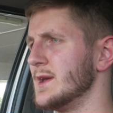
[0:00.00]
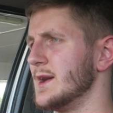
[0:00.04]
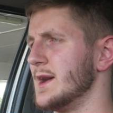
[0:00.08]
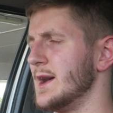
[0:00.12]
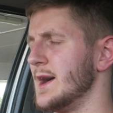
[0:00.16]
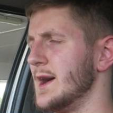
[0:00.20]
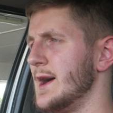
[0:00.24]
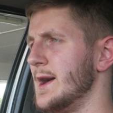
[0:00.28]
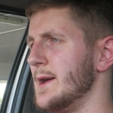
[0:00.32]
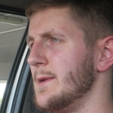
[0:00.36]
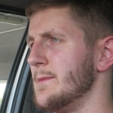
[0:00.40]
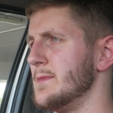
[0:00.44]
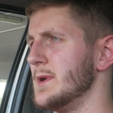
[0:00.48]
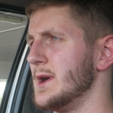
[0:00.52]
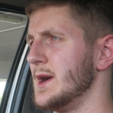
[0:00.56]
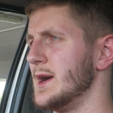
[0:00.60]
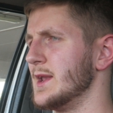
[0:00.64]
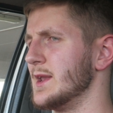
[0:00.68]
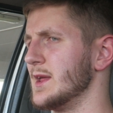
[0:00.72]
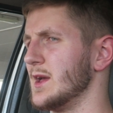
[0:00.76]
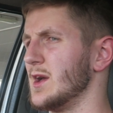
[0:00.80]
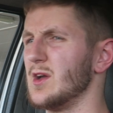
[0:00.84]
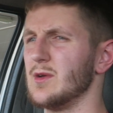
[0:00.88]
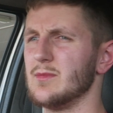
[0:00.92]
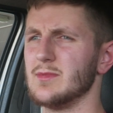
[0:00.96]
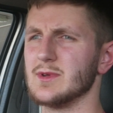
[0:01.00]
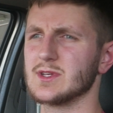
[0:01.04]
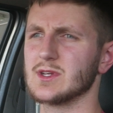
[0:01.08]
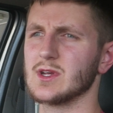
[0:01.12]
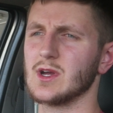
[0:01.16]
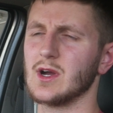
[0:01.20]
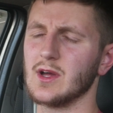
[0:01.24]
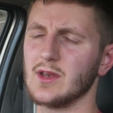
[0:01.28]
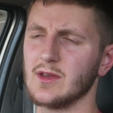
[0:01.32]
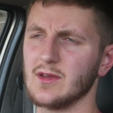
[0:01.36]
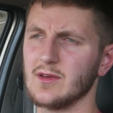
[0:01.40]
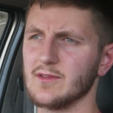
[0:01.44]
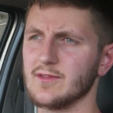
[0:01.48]
And I hope it's
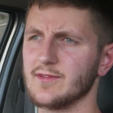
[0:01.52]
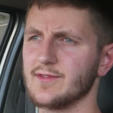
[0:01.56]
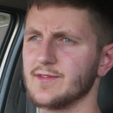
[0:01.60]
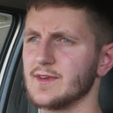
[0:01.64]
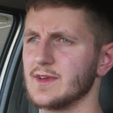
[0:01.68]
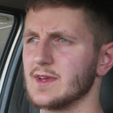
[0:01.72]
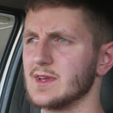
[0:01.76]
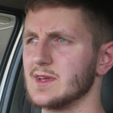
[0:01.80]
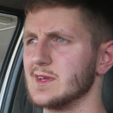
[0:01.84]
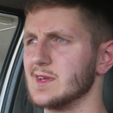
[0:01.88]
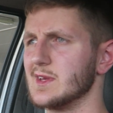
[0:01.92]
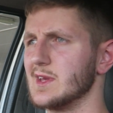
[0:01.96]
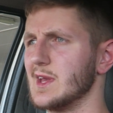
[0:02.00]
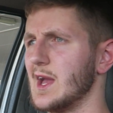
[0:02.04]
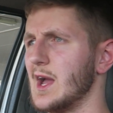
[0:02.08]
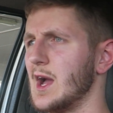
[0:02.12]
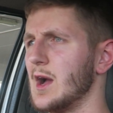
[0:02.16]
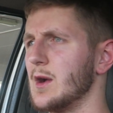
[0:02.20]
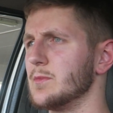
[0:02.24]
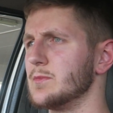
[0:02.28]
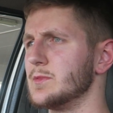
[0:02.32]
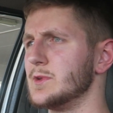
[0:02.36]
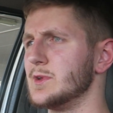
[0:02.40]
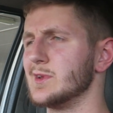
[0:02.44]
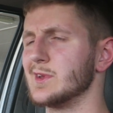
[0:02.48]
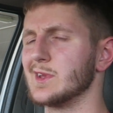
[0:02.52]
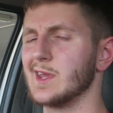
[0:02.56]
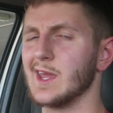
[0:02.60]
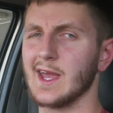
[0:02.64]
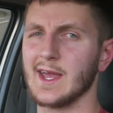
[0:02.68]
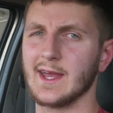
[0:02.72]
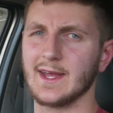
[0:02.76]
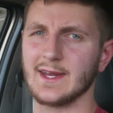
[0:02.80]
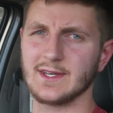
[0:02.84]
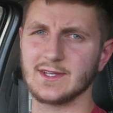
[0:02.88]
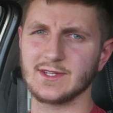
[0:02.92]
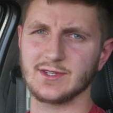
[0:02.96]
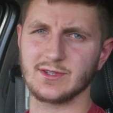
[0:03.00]
kind of helped you
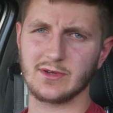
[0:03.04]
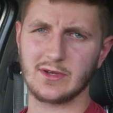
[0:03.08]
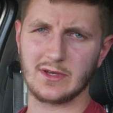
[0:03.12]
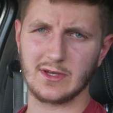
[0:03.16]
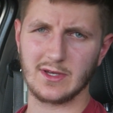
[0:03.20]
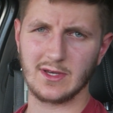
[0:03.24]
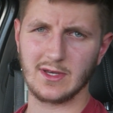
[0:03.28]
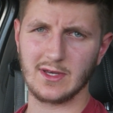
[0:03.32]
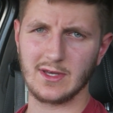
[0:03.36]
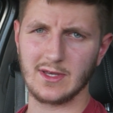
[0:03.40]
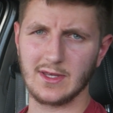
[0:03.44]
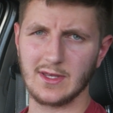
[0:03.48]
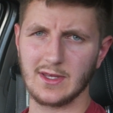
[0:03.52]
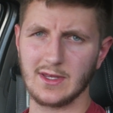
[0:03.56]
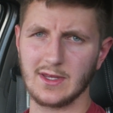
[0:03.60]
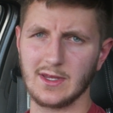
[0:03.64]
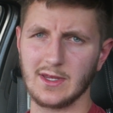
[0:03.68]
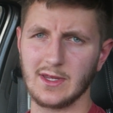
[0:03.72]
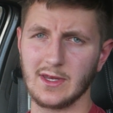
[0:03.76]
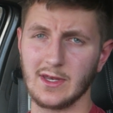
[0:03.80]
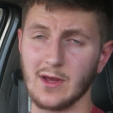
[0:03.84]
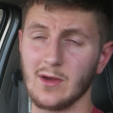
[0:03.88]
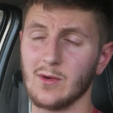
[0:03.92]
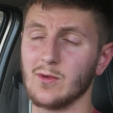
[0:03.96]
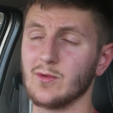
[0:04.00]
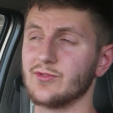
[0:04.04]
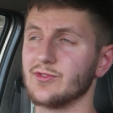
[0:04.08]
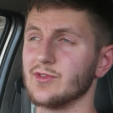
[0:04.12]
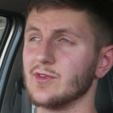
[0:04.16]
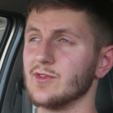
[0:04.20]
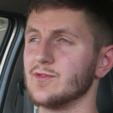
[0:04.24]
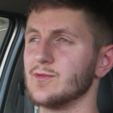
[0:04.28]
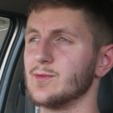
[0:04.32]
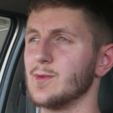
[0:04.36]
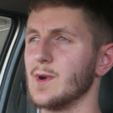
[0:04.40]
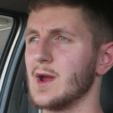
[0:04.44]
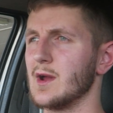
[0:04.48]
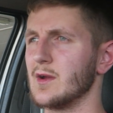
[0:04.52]
gauge, you know,
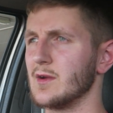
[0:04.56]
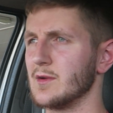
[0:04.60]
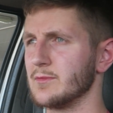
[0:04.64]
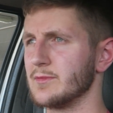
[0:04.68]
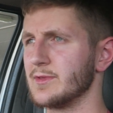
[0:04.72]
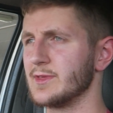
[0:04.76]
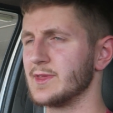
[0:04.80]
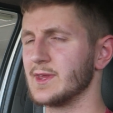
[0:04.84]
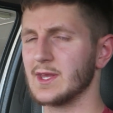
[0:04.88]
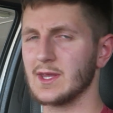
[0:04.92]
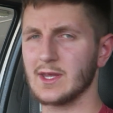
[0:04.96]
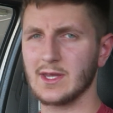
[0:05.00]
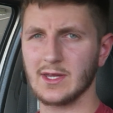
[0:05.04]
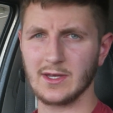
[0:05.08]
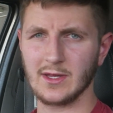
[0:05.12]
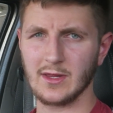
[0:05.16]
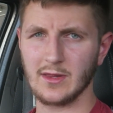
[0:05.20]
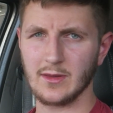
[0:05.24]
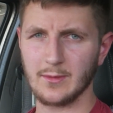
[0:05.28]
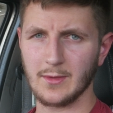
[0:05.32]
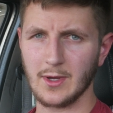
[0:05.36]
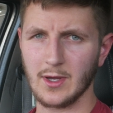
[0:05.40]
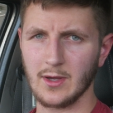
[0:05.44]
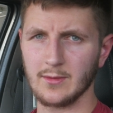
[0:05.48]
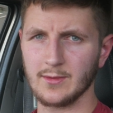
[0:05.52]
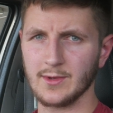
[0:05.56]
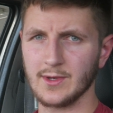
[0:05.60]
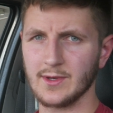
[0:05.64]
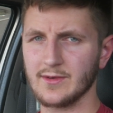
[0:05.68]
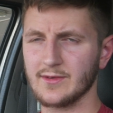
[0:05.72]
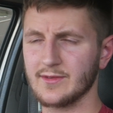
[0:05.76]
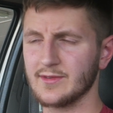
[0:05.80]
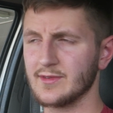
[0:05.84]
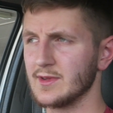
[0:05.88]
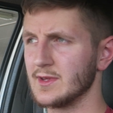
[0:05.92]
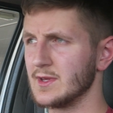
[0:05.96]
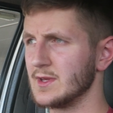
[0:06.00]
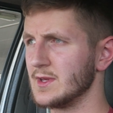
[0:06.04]
sort of where I'm thinking at the
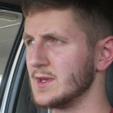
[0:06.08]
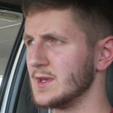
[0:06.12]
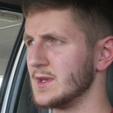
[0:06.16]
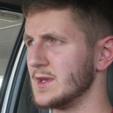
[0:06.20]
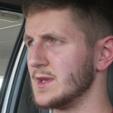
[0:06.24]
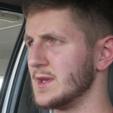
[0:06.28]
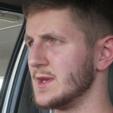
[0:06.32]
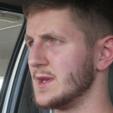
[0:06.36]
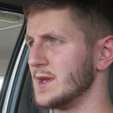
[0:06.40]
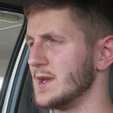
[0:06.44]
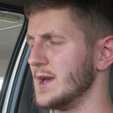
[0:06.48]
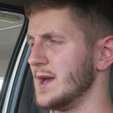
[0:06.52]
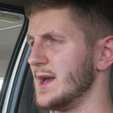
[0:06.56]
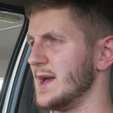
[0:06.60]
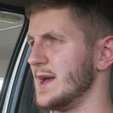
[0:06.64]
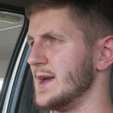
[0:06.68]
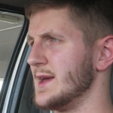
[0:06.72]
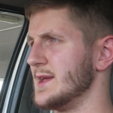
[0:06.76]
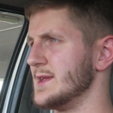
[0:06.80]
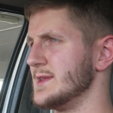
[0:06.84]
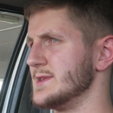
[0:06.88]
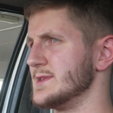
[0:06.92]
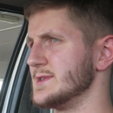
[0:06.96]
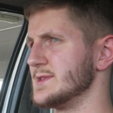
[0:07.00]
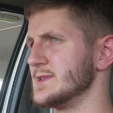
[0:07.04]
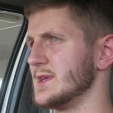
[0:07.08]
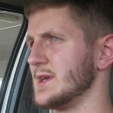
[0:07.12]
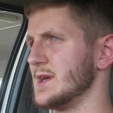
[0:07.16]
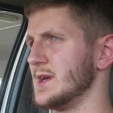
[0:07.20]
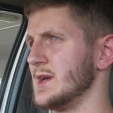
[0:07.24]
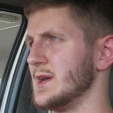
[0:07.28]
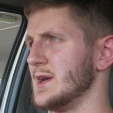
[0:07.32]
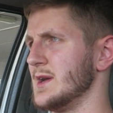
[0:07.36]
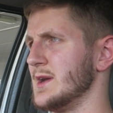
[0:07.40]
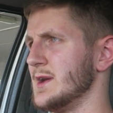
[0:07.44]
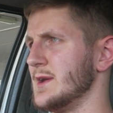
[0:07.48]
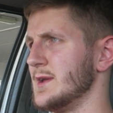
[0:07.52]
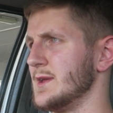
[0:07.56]
moment. And
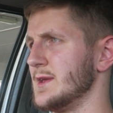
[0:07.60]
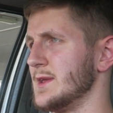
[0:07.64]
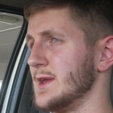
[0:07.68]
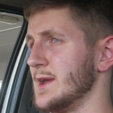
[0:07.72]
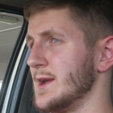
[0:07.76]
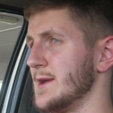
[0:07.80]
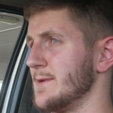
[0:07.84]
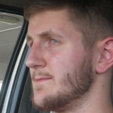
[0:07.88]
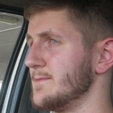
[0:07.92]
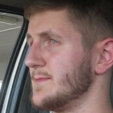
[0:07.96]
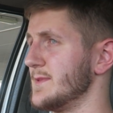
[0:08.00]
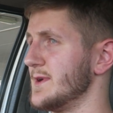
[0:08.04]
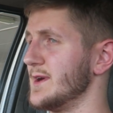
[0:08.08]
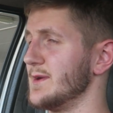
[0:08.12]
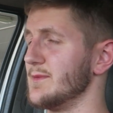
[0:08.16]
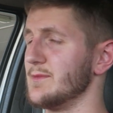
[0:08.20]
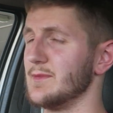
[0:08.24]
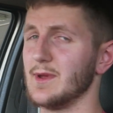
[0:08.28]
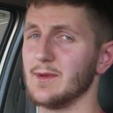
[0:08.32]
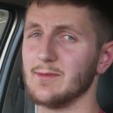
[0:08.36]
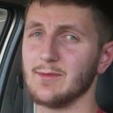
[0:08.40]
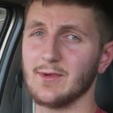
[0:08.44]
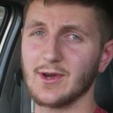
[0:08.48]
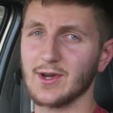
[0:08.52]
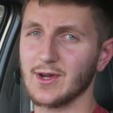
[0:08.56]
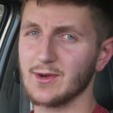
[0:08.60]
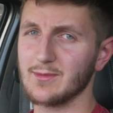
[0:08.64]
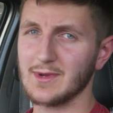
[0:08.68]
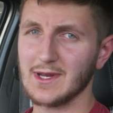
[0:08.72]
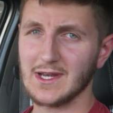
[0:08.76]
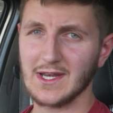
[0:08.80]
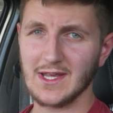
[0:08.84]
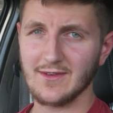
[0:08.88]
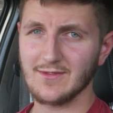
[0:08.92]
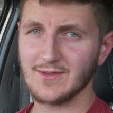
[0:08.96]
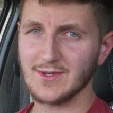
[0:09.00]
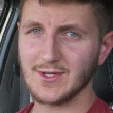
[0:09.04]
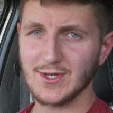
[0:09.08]
yeah, I'm not going to be
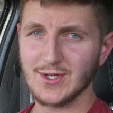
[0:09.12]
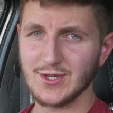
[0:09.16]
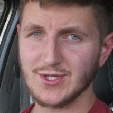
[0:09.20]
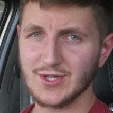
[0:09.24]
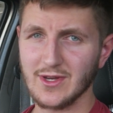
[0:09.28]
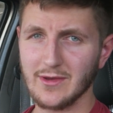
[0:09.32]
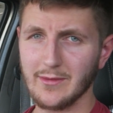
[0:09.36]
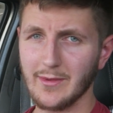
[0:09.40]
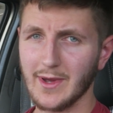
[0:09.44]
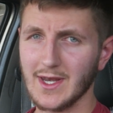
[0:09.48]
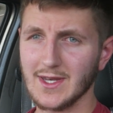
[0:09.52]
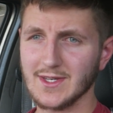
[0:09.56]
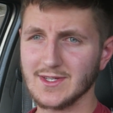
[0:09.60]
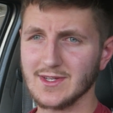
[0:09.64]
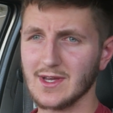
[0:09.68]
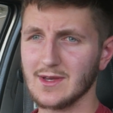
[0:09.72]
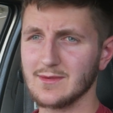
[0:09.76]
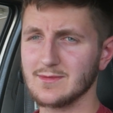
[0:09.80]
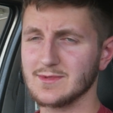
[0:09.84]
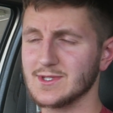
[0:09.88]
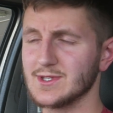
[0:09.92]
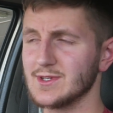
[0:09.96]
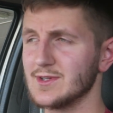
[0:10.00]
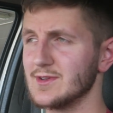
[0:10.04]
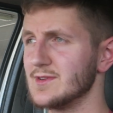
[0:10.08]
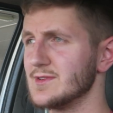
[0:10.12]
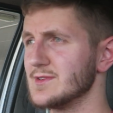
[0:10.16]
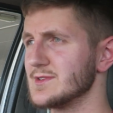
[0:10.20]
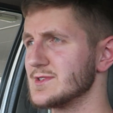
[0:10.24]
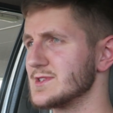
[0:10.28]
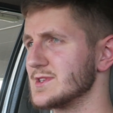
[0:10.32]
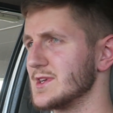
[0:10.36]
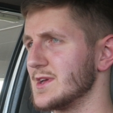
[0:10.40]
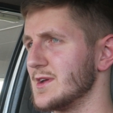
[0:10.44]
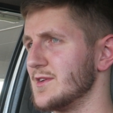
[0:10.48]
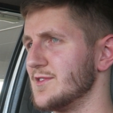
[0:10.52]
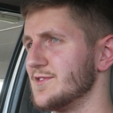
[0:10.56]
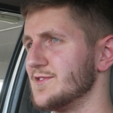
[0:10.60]
leaving YouTube anytime soon.
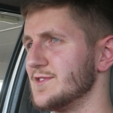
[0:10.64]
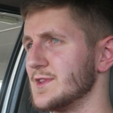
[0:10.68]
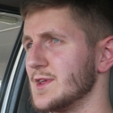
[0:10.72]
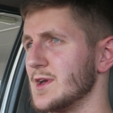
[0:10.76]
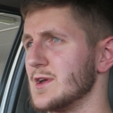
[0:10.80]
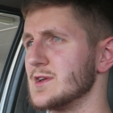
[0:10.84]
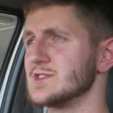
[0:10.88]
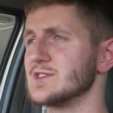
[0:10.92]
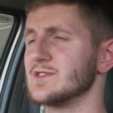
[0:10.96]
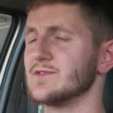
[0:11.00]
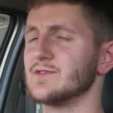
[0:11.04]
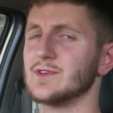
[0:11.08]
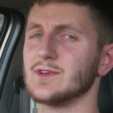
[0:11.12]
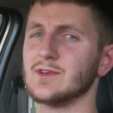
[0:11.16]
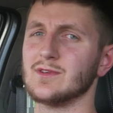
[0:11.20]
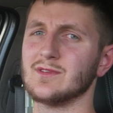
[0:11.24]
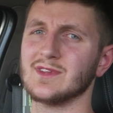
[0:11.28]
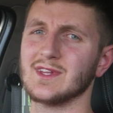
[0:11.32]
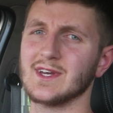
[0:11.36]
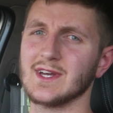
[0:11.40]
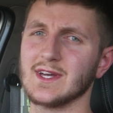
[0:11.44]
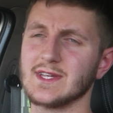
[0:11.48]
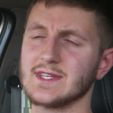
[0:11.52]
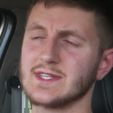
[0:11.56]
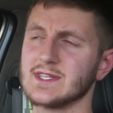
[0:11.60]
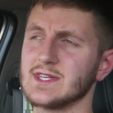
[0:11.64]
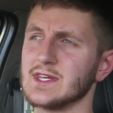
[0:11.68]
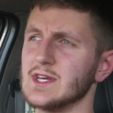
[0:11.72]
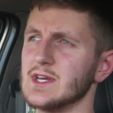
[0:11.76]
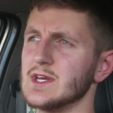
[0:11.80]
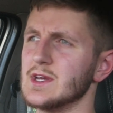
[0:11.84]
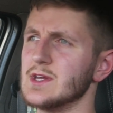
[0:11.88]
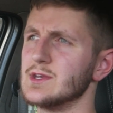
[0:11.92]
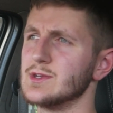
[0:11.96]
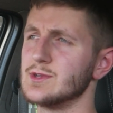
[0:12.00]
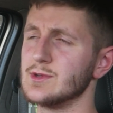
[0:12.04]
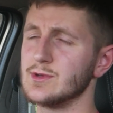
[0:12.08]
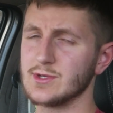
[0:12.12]
So for those of you that
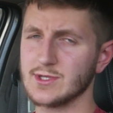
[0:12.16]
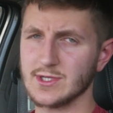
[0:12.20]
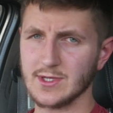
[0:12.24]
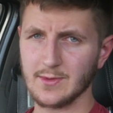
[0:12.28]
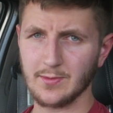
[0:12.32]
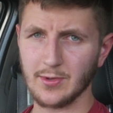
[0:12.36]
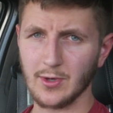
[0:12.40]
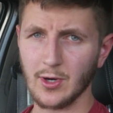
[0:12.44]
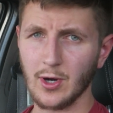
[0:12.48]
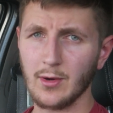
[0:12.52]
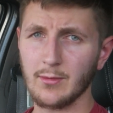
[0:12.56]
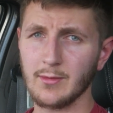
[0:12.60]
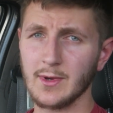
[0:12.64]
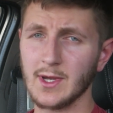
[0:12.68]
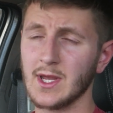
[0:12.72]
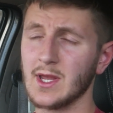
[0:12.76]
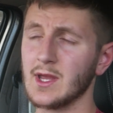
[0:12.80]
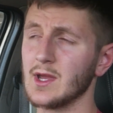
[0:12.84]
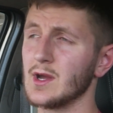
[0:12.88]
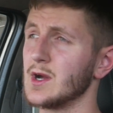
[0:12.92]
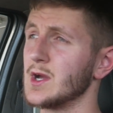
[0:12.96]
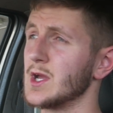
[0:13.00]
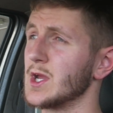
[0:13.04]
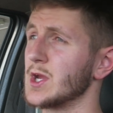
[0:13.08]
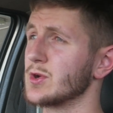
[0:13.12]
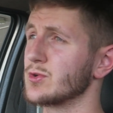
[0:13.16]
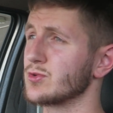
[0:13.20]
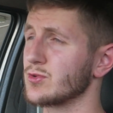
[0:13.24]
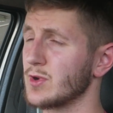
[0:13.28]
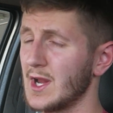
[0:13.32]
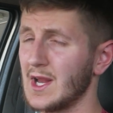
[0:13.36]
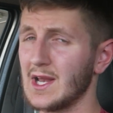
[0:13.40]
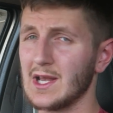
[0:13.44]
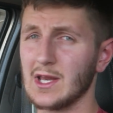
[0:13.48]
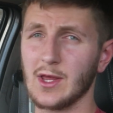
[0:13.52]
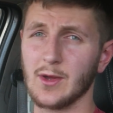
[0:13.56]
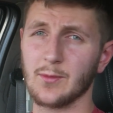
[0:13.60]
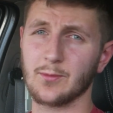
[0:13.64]
do support me, I
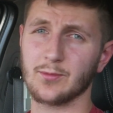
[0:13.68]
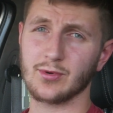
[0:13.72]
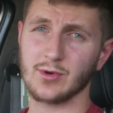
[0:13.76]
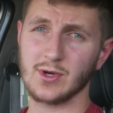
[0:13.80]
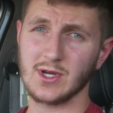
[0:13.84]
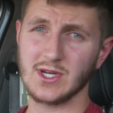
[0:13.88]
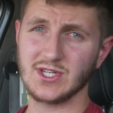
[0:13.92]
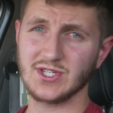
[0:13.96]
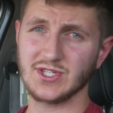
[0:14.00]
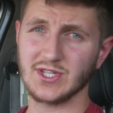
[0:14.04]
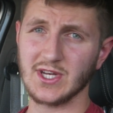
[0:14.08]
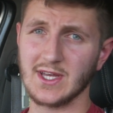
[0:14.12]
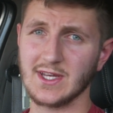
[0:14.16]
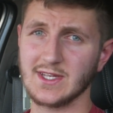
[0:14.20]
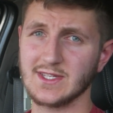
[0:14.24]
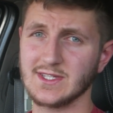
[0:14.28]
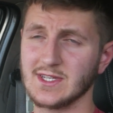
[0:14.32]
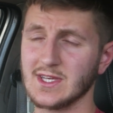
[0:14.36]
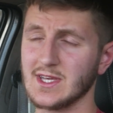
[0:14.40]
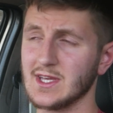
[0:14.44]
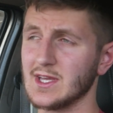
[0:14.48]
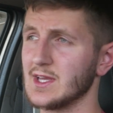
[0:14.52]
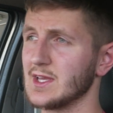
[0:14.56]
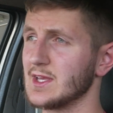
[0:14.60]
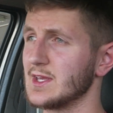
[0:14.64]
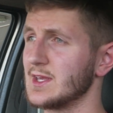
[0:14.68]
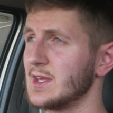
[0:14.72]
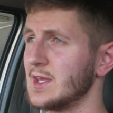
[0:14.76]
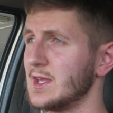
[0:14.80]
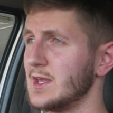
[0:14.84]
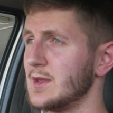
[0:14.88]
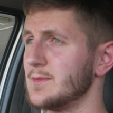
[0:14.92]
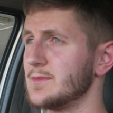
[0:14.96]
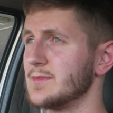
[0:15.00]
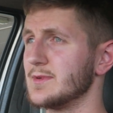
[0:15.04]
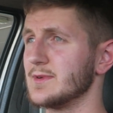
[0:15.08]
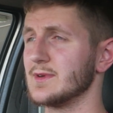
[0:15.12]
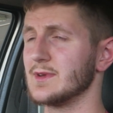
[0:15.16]
greatly appreciate it. Keep